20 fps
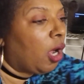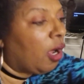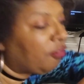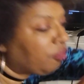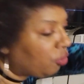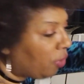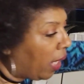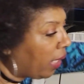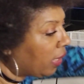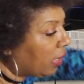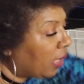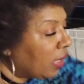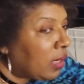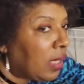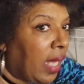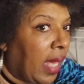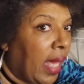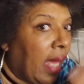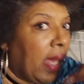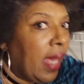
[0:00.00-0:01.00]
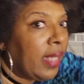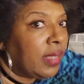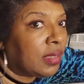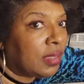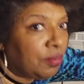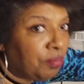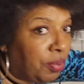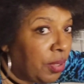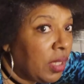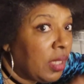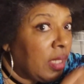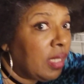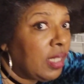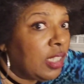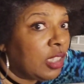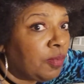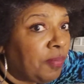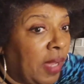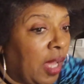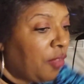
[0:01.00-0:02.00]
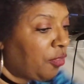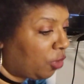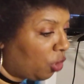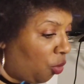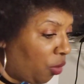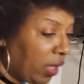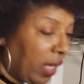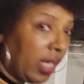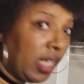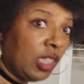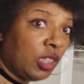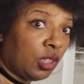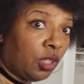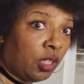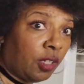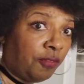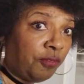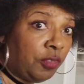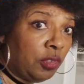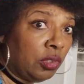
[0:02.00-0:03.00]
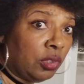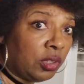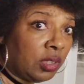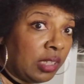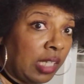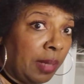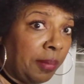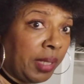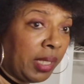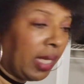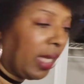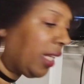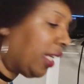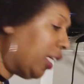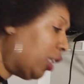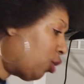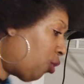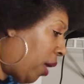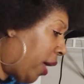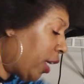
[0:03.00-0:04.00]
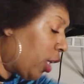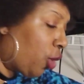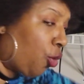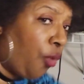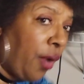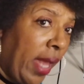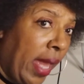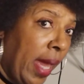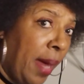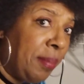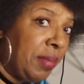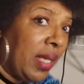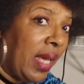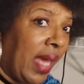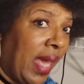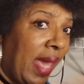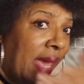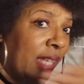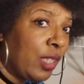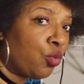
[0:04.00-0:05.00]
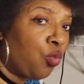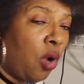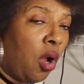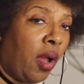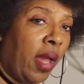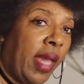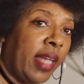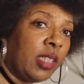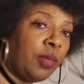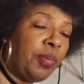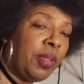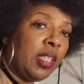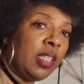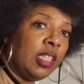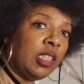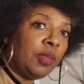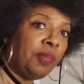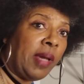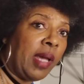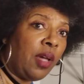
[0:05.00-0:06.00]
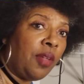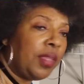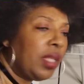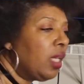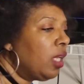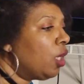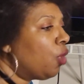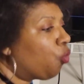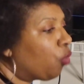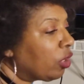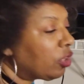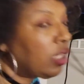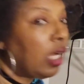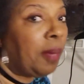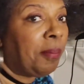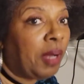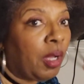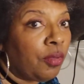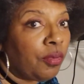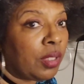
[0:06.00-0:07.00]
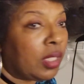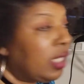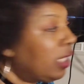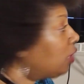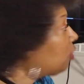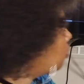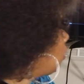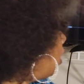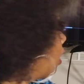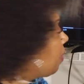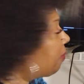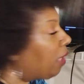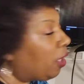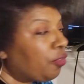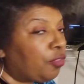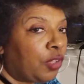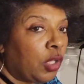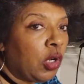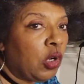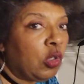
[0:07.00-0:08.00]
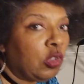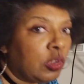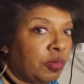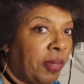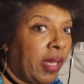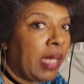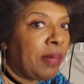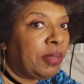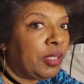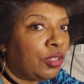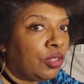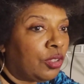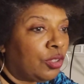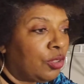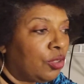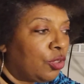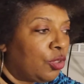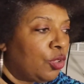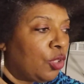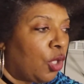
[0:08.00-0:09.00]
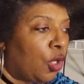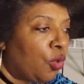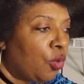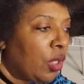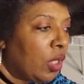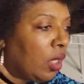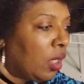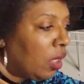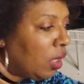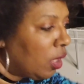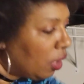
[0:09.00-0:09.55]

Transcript: off trying to get the eggs and put it in his mouth, knowing that he's on a full stomach and he trying to grab the eggs, raw eggs, put in his mouth. We're talking about he's talking about those babies, you know,